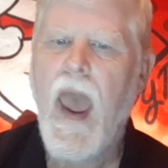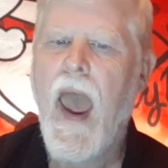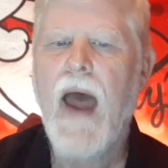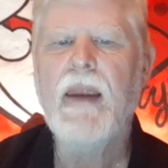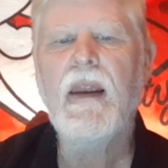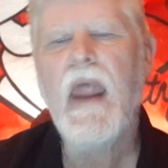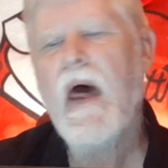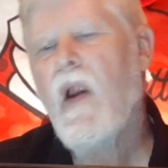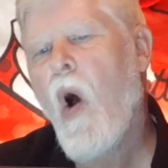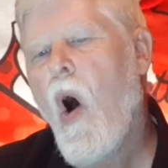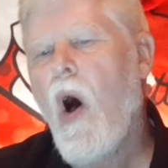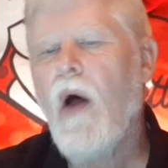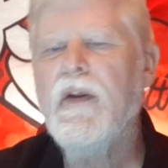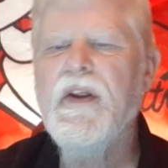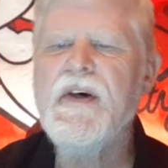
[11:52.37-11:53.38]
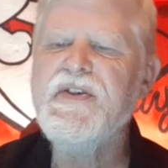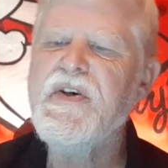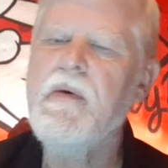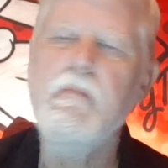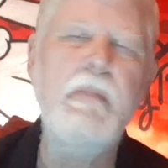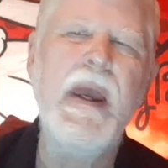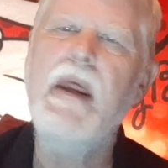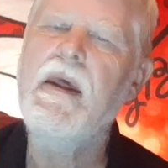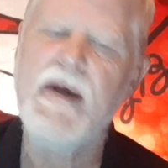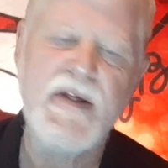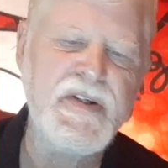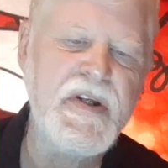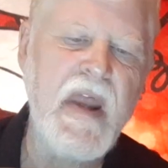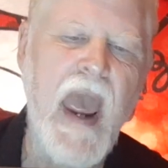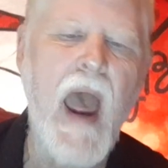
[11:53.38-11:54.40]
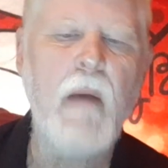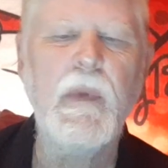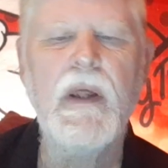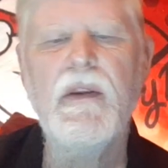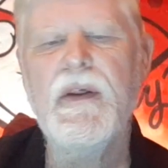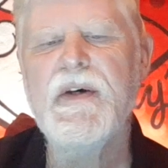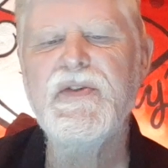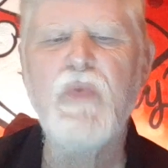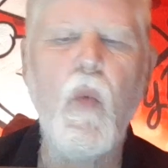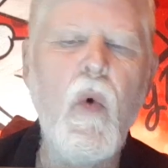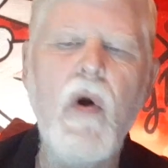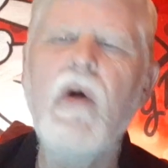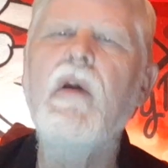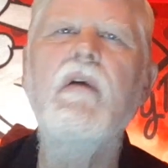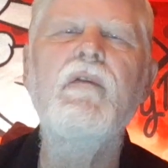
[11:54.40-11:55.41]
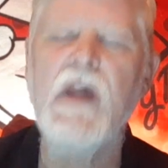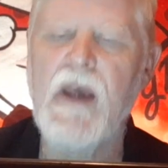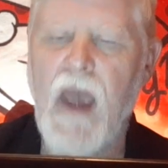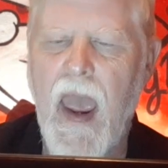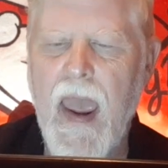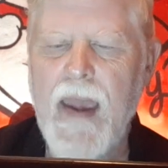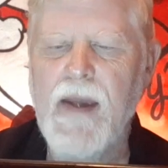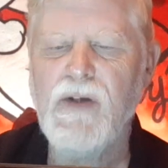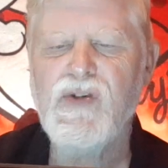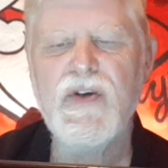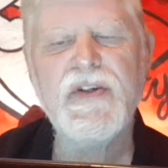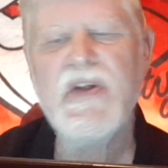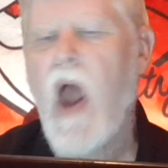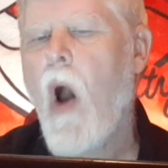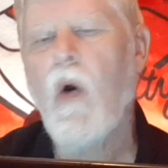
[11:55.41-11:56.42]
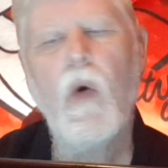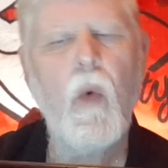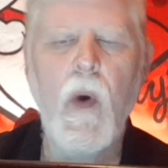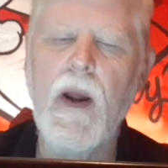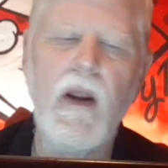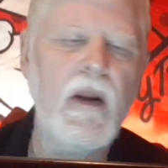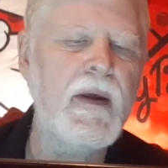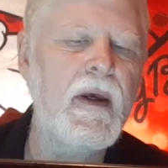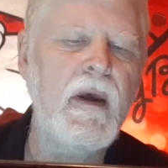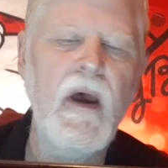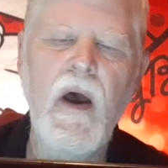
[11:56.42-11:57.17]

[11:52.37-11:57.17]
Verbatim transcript: and let all disobedience damning this word of the ages now quickly